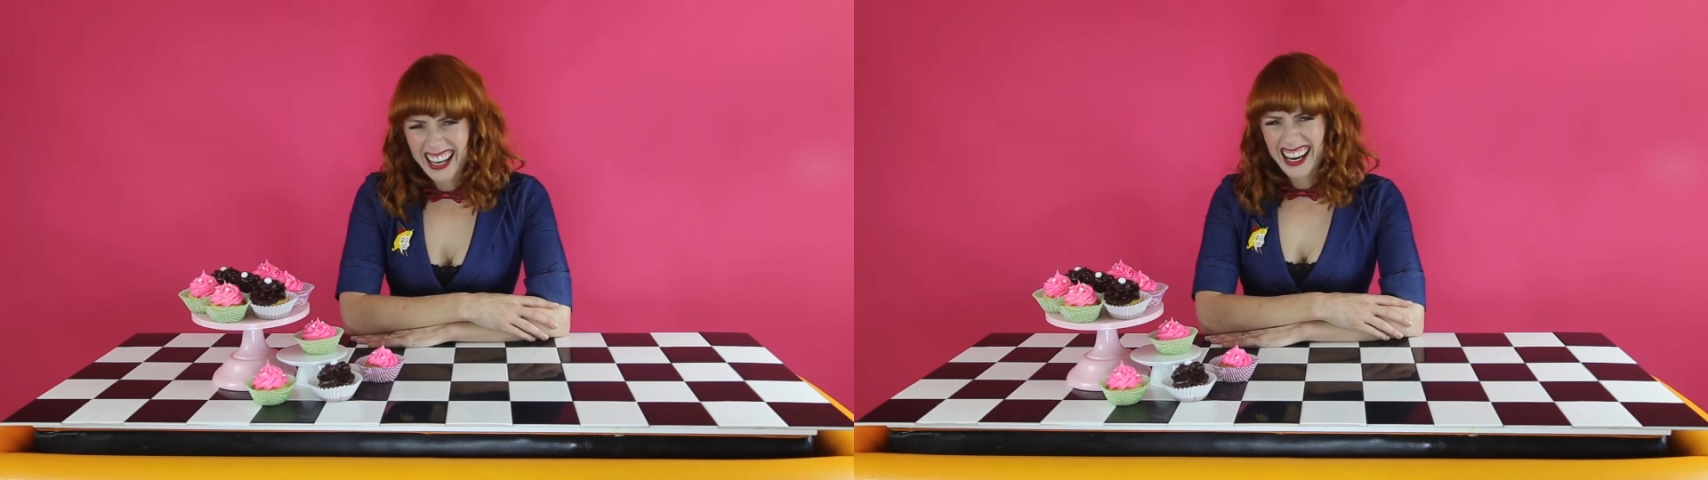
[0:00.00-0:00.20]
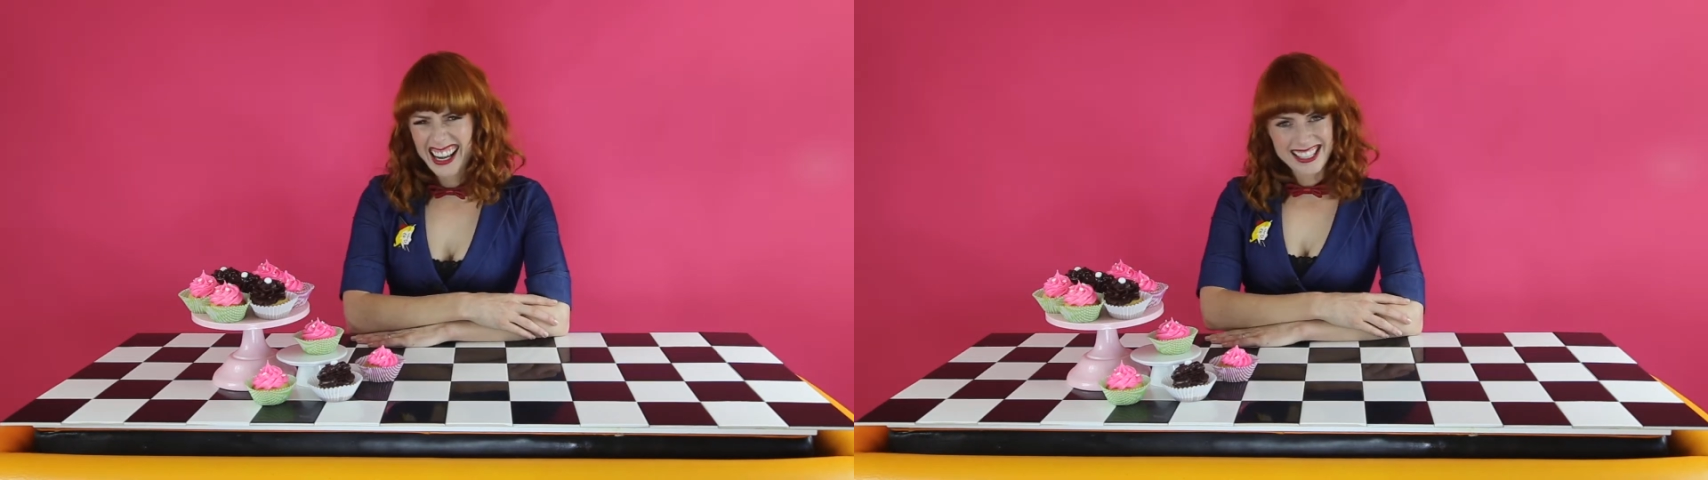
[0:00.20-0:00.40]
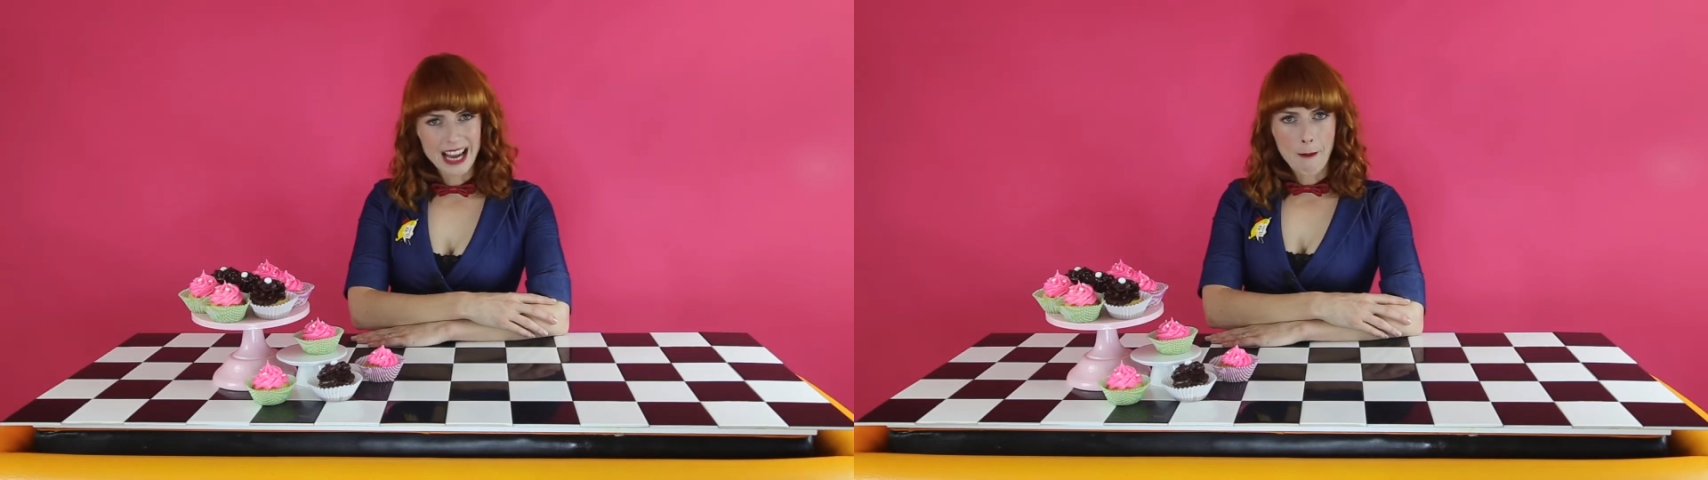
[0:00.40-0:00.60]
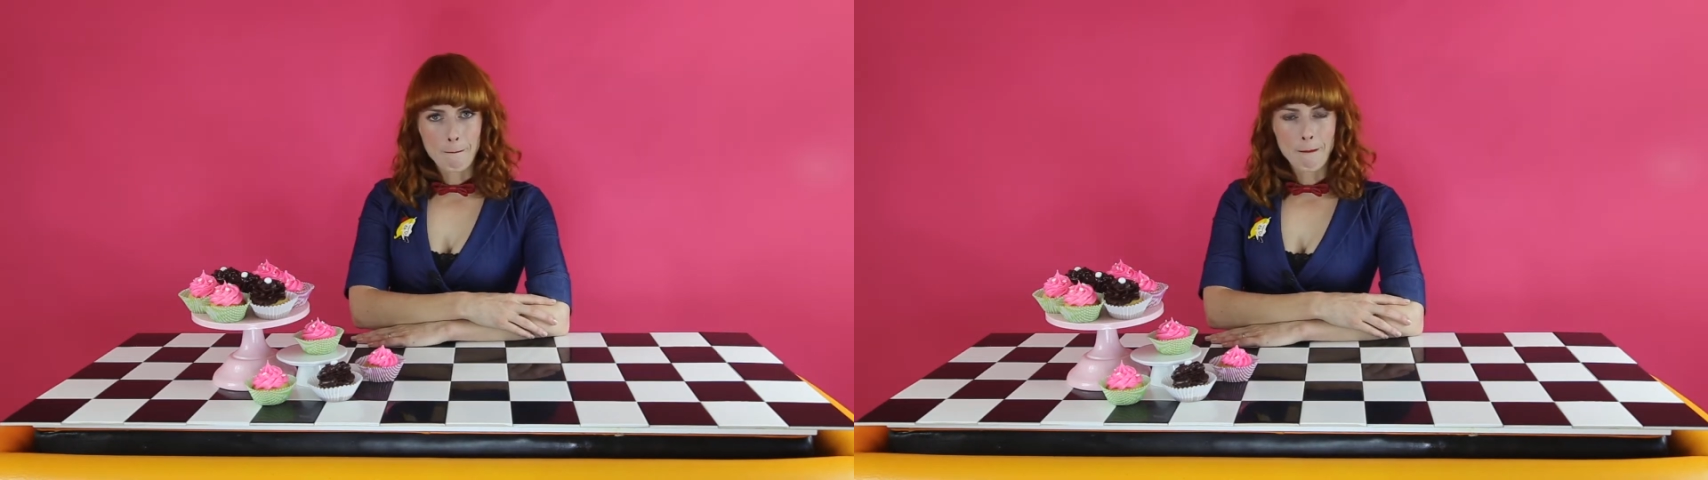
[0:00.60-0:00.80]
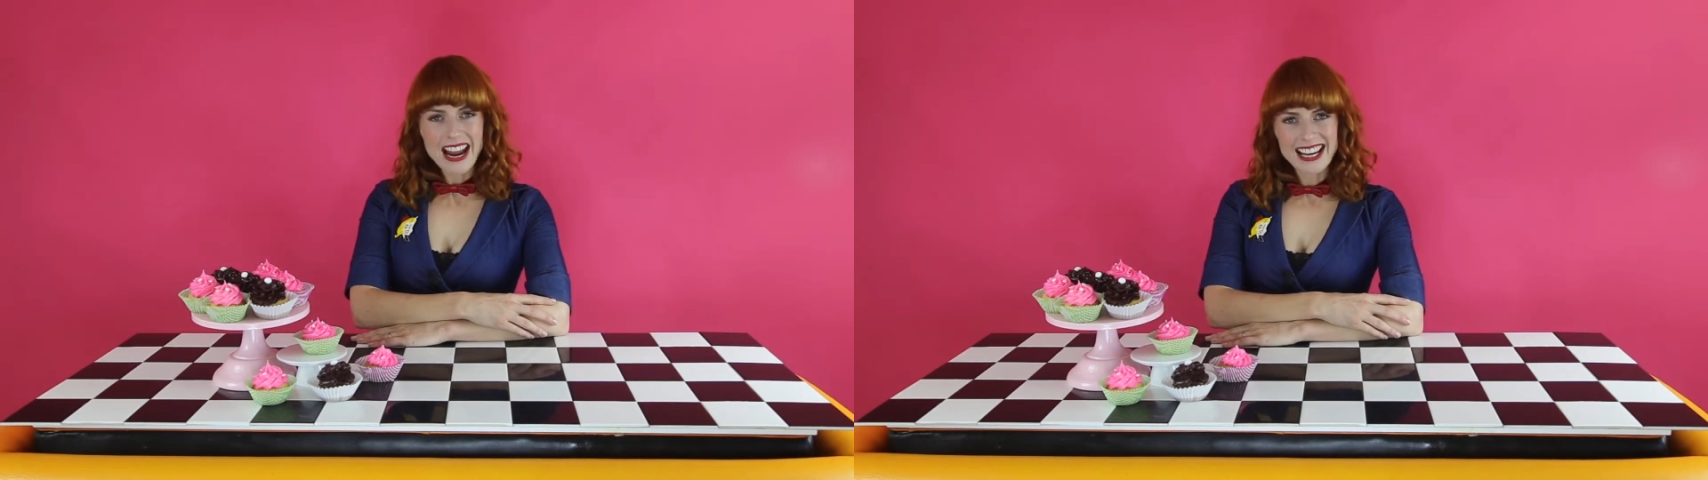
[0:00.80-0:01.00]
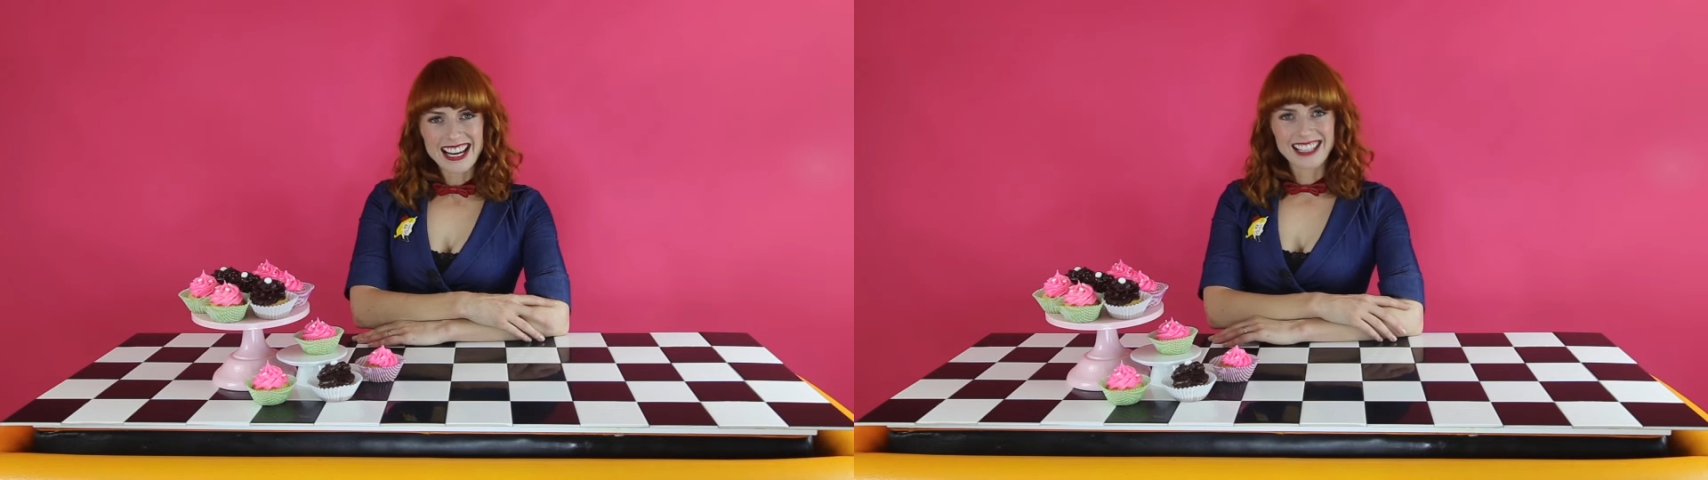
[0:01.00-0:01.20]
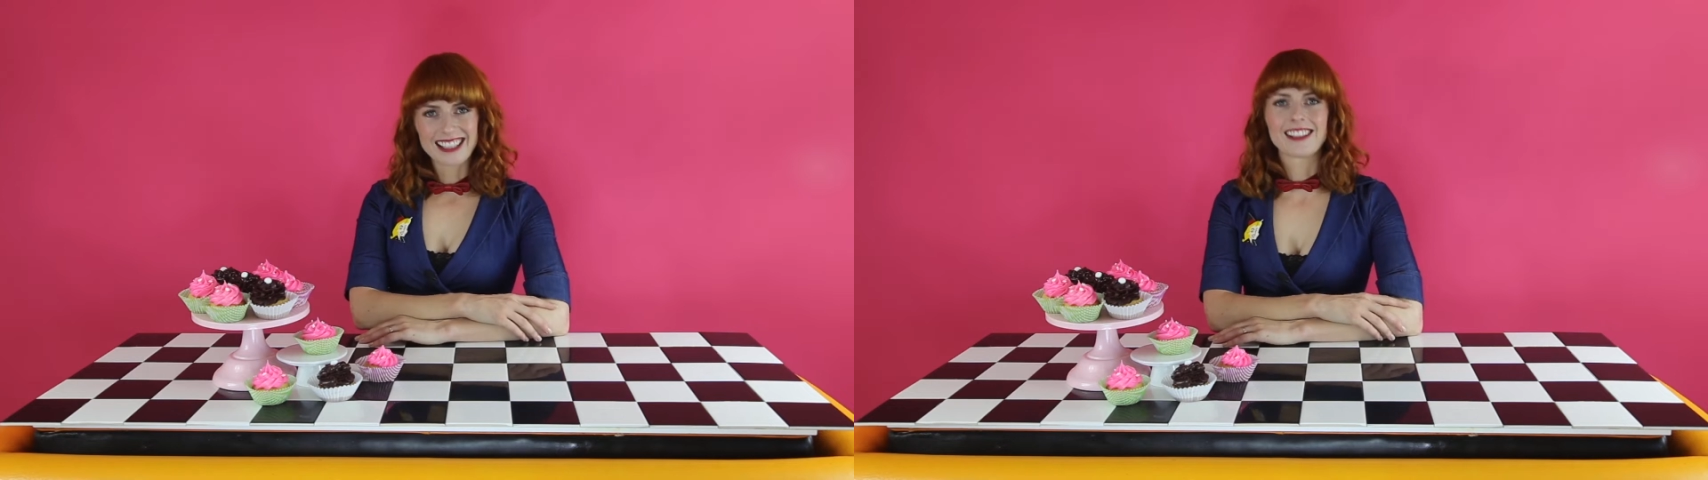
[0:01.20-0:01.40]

let's get baking,